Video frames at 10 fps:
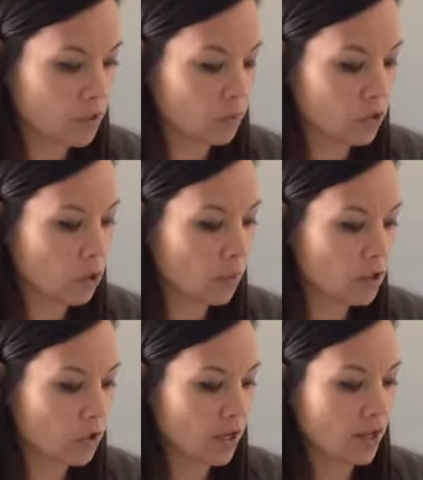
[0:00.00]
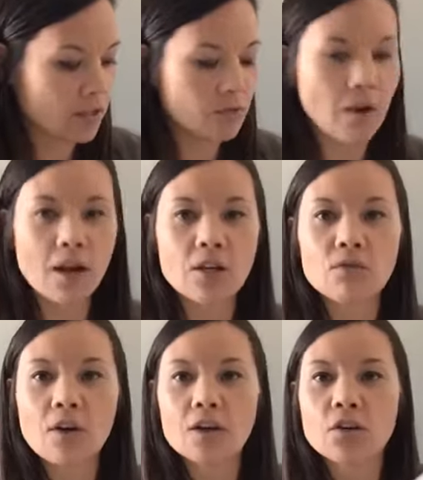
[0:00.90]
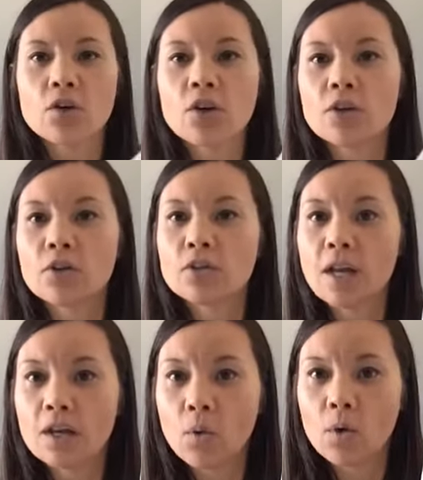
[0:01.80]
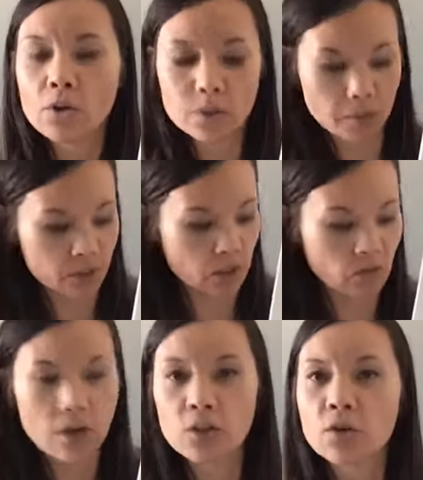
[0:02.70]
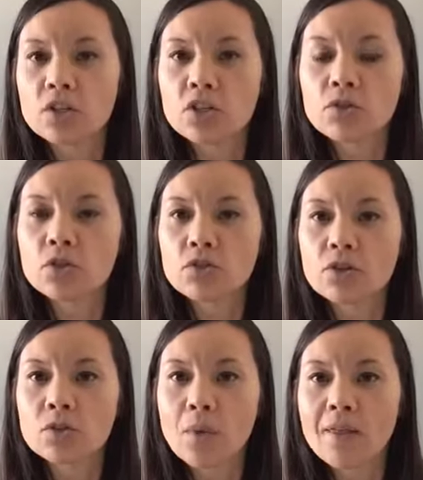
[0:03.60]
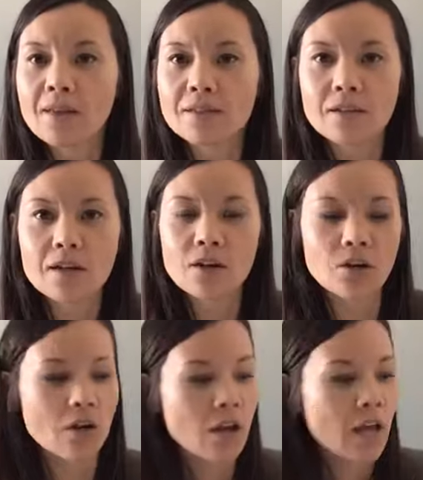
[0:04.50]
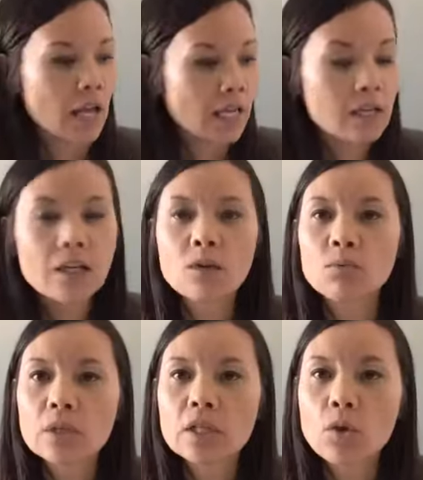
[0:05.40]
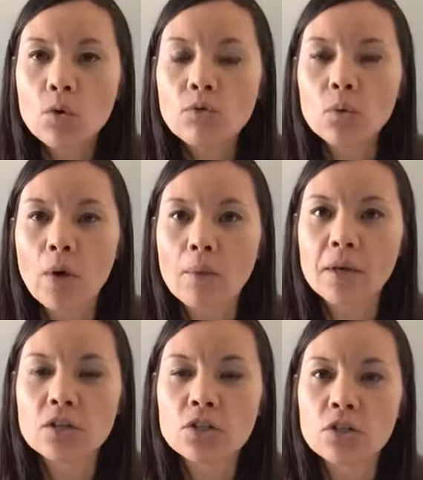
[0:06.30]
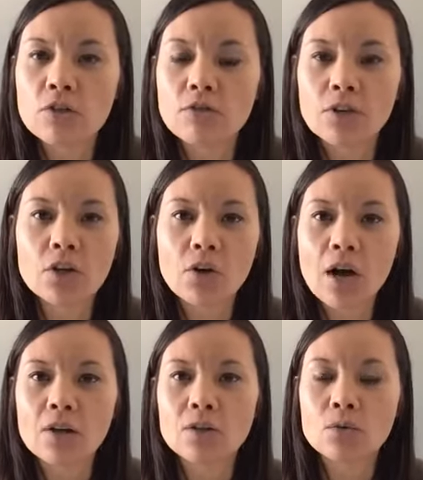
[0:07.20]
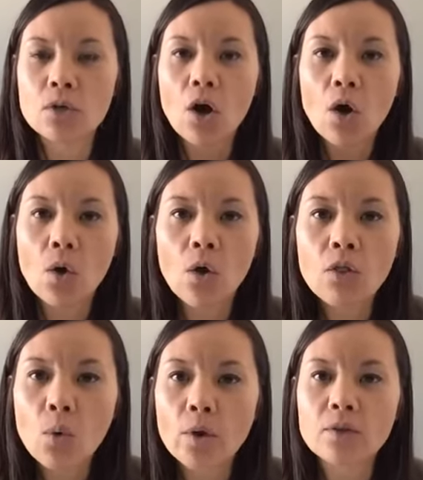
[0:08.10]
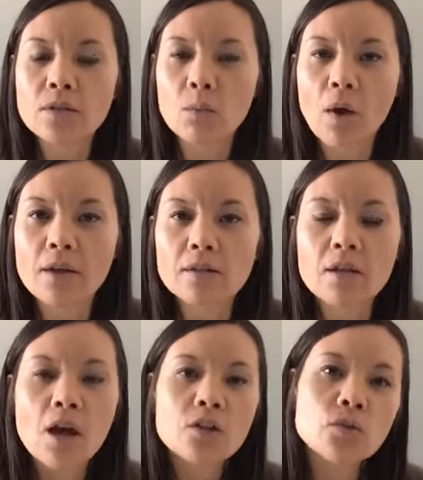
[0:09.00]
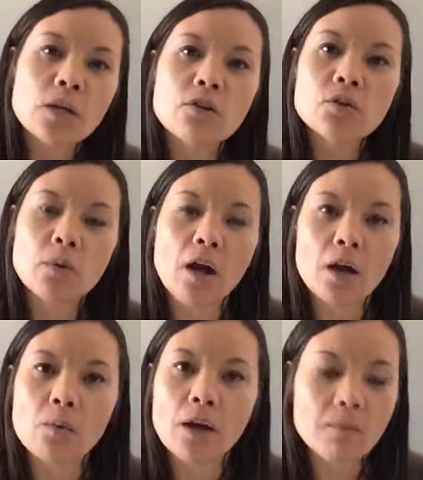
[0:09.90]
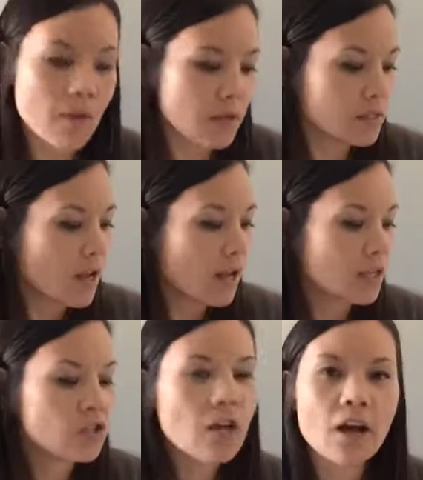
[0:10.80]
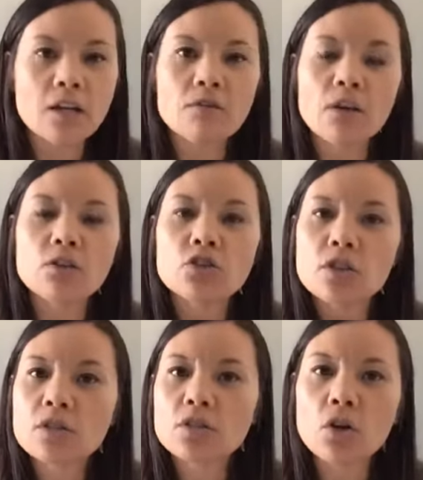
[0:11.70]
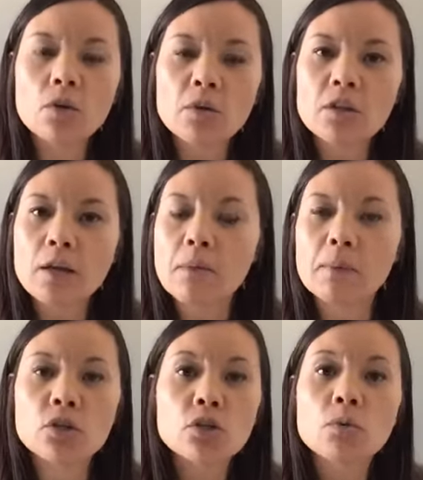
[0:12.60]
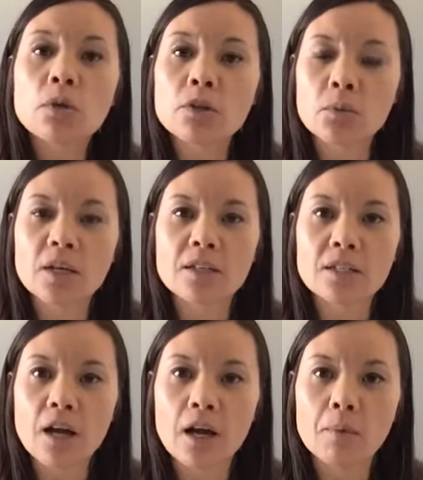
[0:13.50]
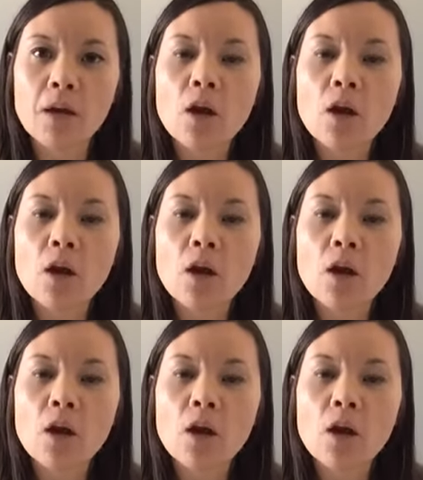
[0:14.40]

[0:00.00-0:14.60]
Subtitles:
So when you open your kit, right, you've got your 10 oils, plus you've got your additional Stress Away that's in here. It can get really overwhelming to figure out how to use all the oils at once. So here's what I recommend is kind of just start with like maybe 2 or 3 at a time.